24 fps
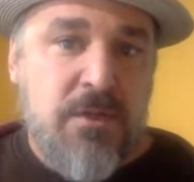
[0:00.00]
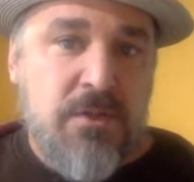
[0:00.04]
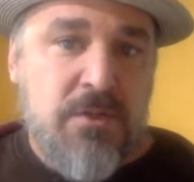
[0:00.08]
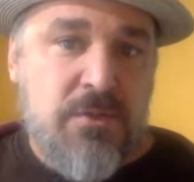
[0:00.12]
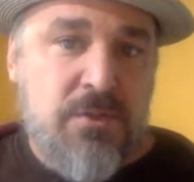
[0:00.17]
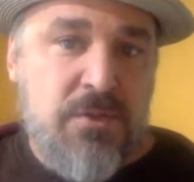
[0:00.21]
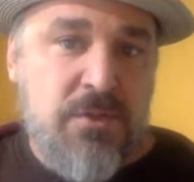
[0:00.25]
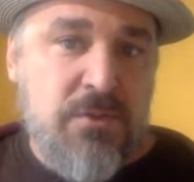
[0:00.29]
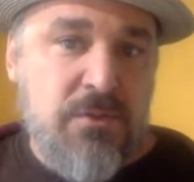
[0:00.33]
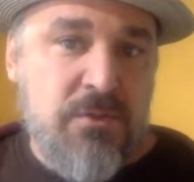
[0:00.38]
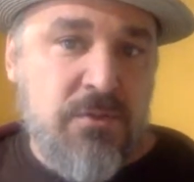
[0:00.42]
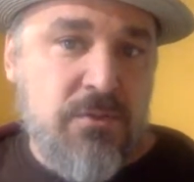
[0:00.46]

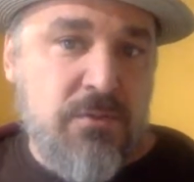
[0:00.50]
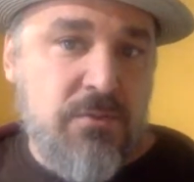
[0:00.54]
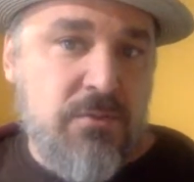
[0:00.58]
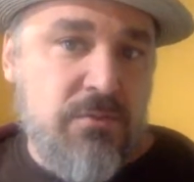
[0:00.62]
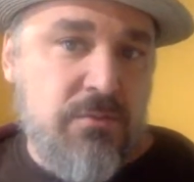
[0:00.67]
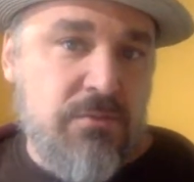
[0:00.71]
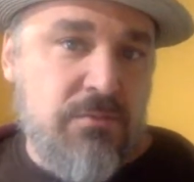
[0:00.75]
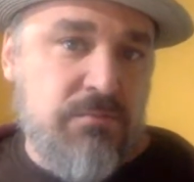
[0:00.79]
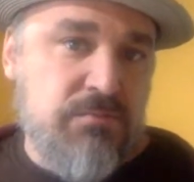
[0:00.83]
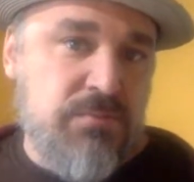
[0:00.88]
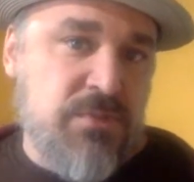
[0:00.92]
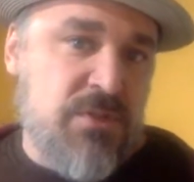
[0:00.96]

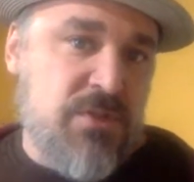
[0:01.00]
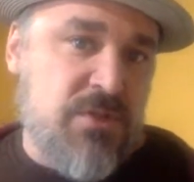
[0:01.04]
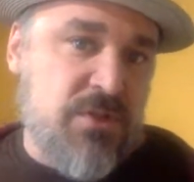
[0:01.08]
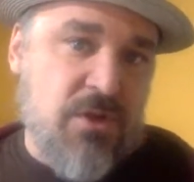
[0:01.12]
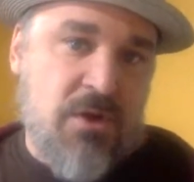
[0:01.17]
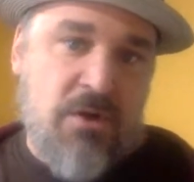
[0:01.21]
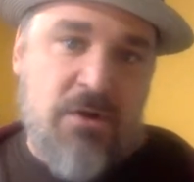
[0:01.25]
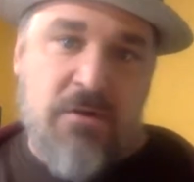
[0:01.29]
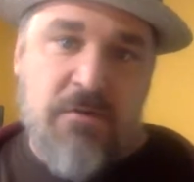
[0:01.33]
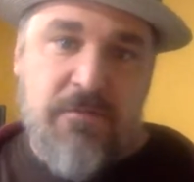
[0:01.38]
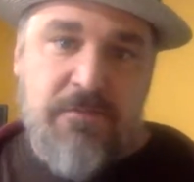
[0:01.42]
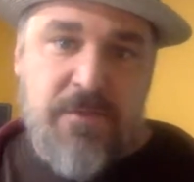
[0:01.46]
to
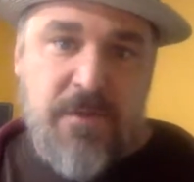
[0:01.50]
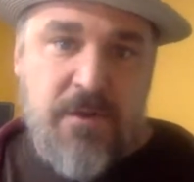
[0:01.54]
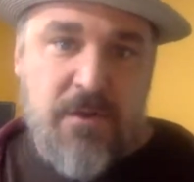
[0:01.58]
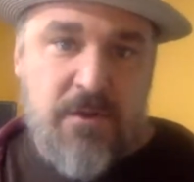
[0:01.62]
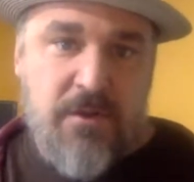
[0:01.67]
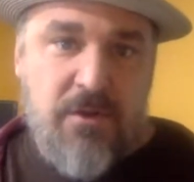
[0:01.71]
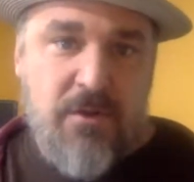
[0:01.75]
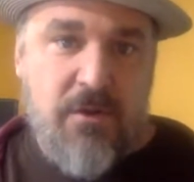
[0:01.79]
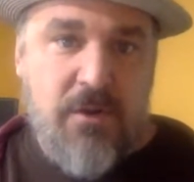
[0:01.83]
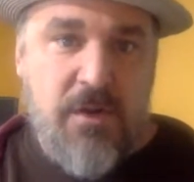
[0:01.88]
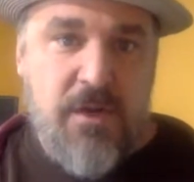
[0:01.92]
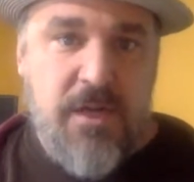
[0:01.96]
solve the
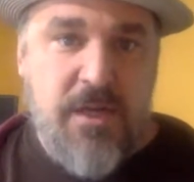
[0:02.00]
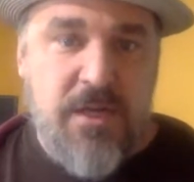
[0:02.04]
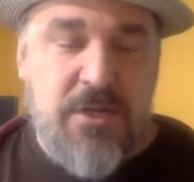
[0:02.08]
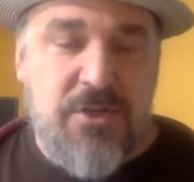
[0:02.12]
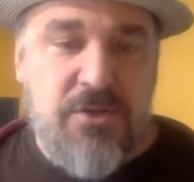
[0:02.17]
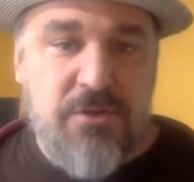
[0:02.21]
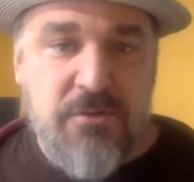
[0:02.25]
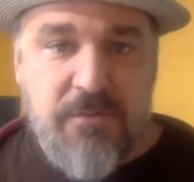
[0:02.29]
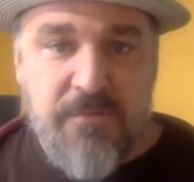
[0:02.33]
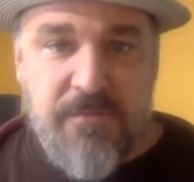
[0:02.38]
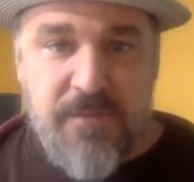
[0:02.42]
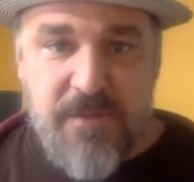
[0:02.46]
current
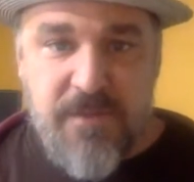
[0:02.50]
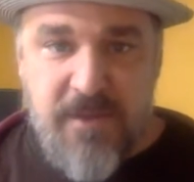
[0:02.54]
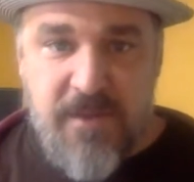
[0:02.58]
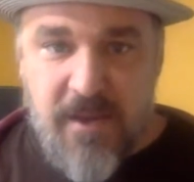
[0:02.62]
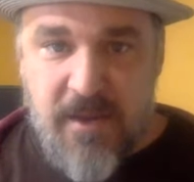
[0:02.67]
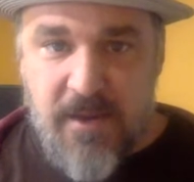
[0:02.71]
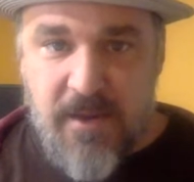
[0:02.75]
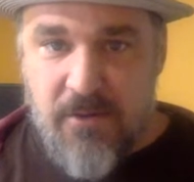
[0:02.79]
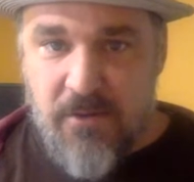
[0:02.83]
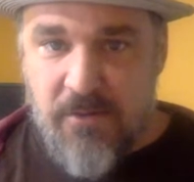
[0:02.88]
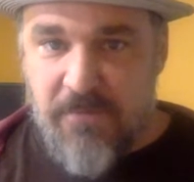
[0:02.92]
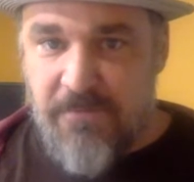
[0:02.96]
issue of the
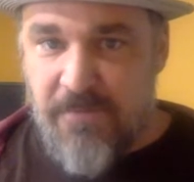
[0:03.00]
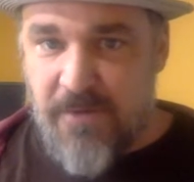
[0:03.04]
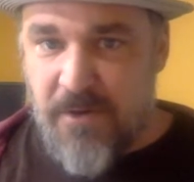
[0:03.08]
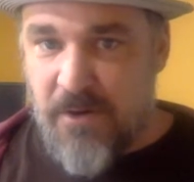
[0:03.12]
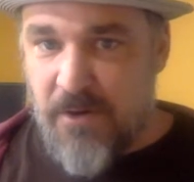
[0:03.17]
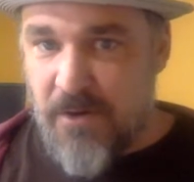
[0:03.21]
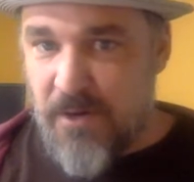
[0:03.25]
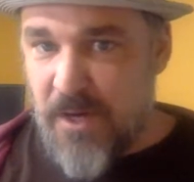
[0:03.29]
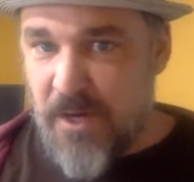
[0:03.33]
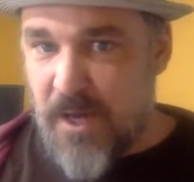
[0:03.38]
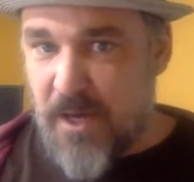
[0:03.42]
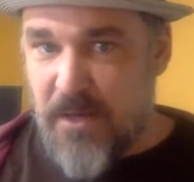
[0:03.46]
day, or
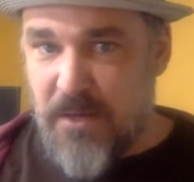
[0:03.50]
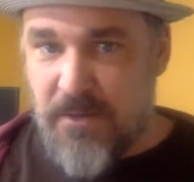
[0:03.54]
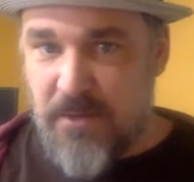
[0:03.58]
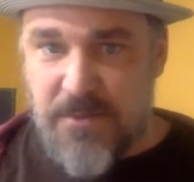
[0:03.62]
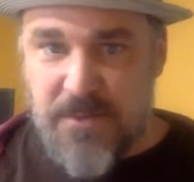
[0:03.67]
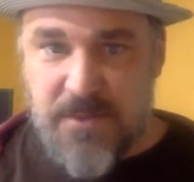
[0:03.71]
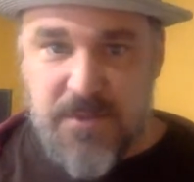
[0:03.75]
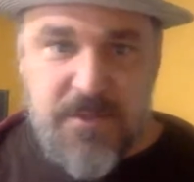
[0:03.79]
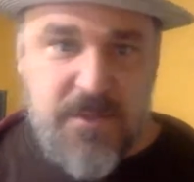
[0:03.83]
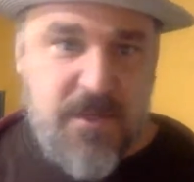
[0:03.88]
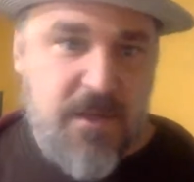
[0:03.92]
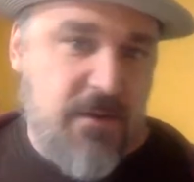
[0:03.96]
figure out how to use
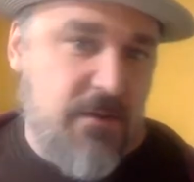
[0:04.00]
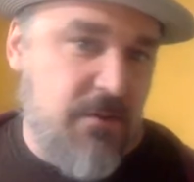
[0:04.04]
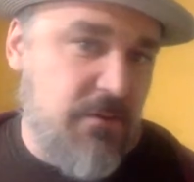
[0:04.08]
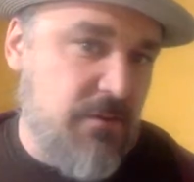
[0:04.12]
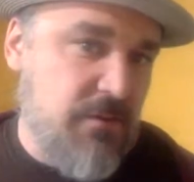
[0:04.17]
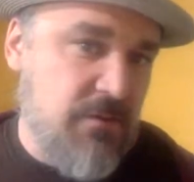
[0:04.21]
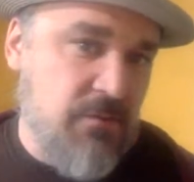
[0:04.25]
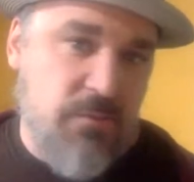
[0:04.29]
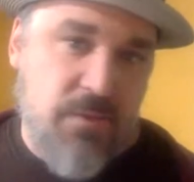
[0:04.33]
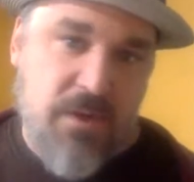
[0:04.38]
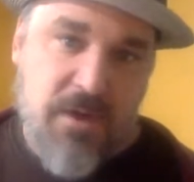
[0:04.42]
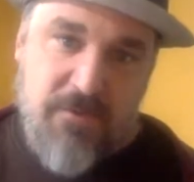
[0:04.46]
Excel,
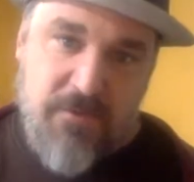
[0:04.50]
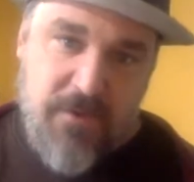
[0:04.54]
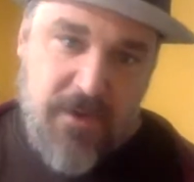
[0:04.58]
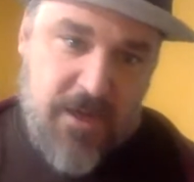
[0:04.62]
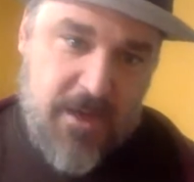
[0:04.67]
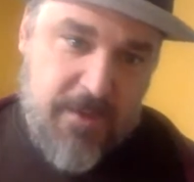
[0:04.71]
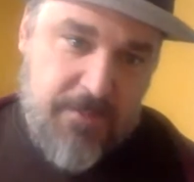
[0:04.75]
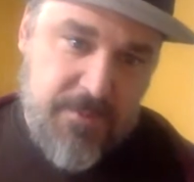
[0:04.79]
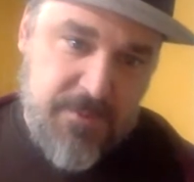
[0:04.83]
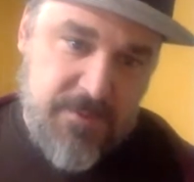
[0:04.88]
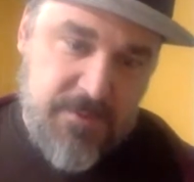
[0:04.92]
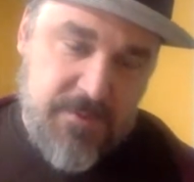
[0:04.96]
or whatever it
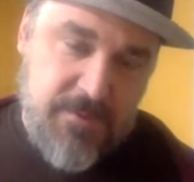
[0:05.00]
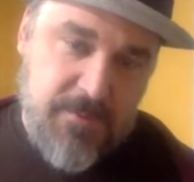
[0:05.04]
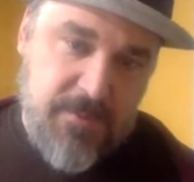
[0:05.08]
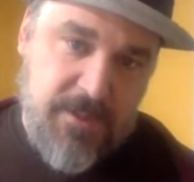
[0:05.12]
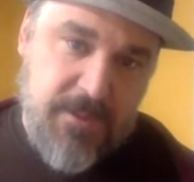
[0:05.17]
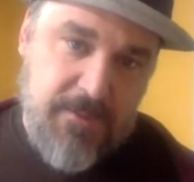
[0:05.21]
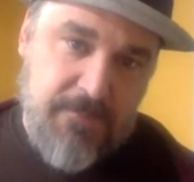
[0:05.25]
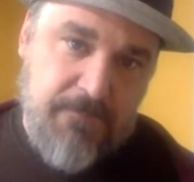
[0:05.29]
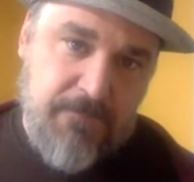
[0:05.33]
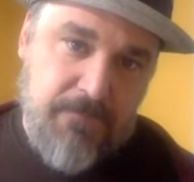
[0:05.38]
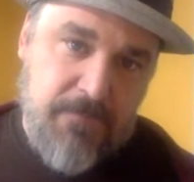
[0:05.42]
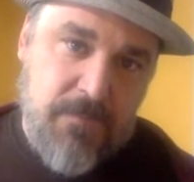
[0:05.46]
happens to
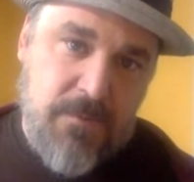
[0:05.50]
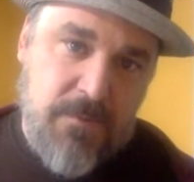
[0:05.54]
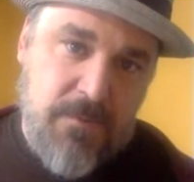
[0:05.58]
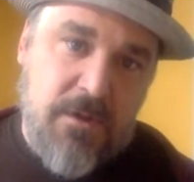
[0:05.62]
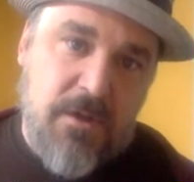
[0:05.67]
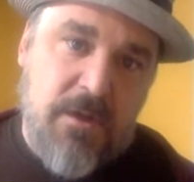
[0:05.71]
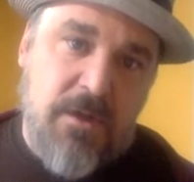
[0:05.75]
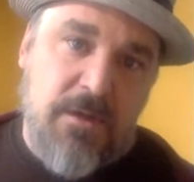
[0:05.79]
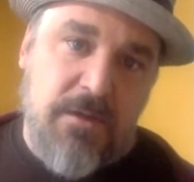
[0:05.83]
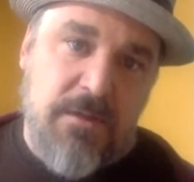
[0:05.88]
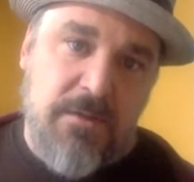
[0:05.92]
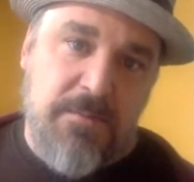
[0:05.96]
be, you're
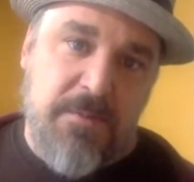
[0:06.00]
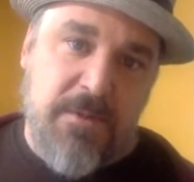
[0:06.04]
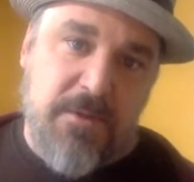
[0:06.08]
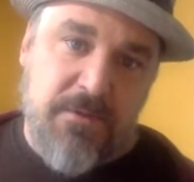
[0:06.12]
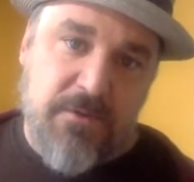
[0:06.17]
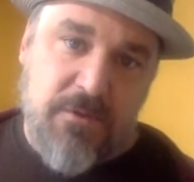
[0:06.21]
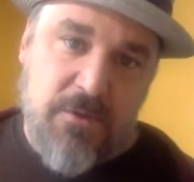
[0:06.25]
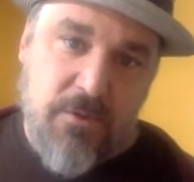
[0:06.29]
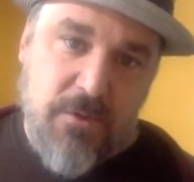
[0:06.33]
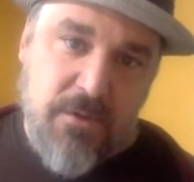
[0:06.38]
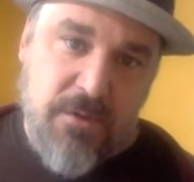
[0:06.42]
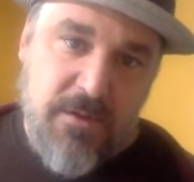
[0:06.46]
going to need to be able
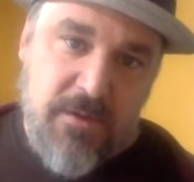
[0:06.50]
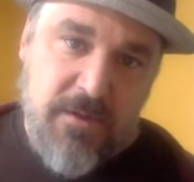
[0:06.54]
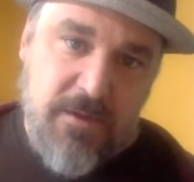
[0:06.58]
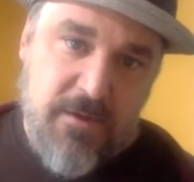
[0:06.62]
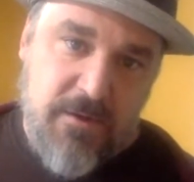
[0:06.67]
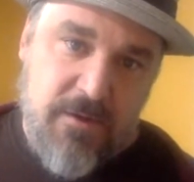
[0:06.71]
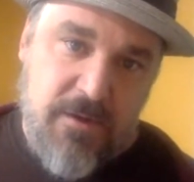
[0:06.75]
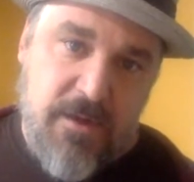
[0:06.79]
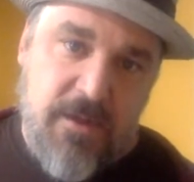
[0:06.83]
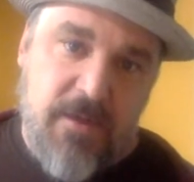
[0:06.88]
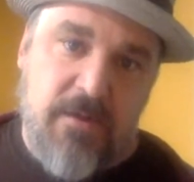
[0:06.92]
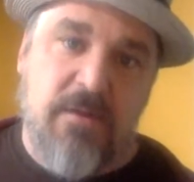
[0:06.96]
to go onto the
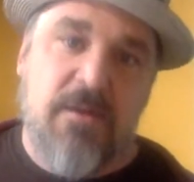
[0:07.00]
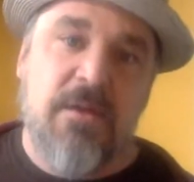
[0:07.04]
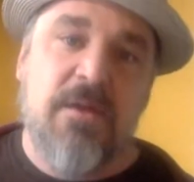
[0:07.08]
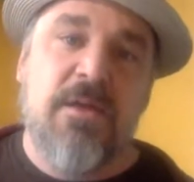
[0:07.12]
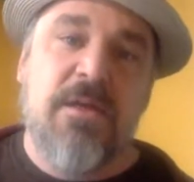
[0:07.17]
internet,